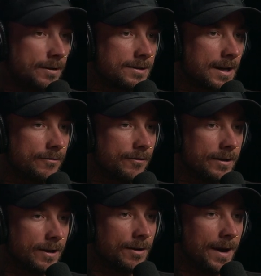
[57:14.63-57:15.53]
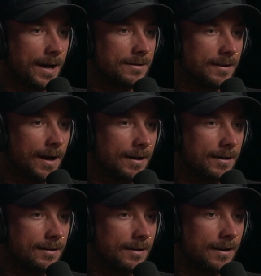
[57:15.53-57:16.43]
It's kind of fun to go back to that,
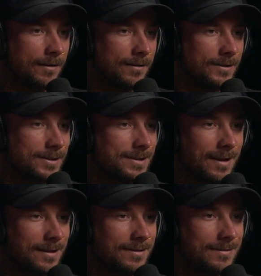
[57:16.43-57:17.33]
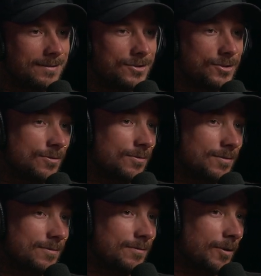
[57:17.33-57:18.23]
yeah. you know, and just like shoot
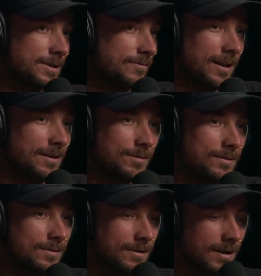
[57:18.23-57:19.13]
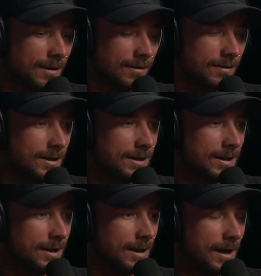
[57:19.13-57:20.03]
what's available, you know?
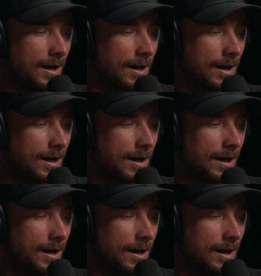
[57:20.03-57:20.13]
Right.